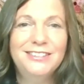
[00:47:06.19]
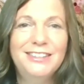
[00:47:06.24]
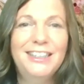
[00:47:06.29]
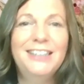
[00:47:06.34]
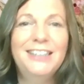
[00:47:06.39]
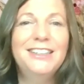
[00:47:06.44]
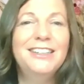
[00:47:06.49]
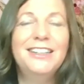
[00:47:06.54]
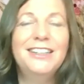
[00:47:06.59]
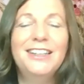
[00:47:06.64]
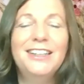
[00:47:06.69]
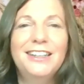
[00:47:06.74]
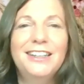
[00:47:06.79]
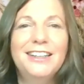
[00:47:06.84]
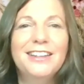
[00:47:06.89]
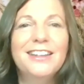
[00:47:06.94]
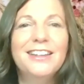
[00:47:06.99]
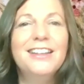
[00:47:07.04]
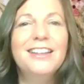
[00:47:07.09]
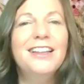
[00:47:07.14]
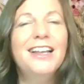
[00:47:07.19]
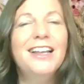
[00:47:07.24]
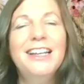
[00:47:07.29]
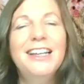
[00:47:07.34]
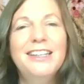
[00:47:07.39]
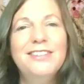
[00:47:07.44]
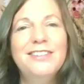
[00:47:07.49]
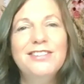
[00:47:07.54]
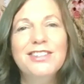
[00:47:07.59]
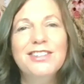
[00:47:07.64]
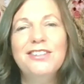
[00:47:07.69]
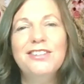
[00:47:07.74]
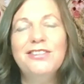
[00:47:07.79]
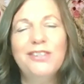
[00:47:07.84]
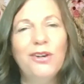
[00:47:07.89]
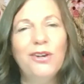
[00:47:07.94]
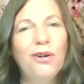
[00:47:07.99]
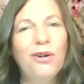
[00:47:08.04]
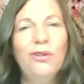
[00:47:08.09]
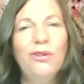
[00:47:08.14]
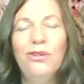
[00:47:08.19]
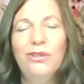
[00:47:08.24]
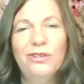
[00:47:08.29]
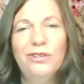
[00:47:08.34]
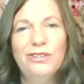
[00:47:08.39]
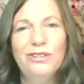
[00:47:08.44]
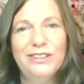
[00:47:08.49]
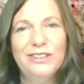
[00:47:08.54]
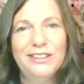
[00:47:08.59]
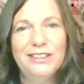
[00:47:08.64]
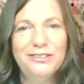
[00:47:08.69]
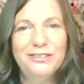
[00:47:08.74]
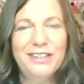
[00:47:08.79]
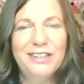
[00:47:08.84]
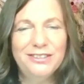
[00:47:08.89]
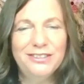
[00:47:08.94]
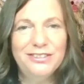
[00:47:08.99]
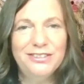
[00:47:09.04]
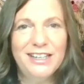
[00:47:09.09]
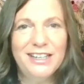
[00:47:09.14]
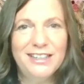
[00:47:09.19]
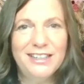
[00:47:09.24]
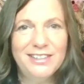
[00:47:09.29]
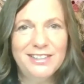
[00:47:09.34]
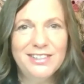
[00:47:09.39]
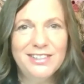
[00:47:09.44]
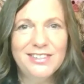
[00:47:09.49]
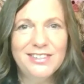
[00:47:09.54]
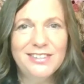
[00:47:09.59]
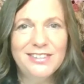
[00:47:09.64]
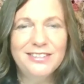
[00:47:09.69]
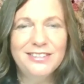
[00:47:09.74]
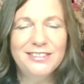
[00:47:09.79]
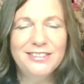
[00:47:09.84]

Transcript: in the lives of all around us.